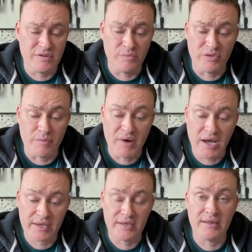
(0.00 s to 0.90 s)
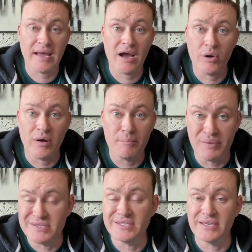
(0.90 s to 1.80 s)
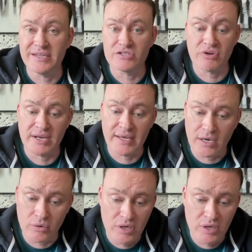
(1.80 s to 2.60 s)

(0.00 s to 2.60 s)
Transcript: with the market and how busy it is right now.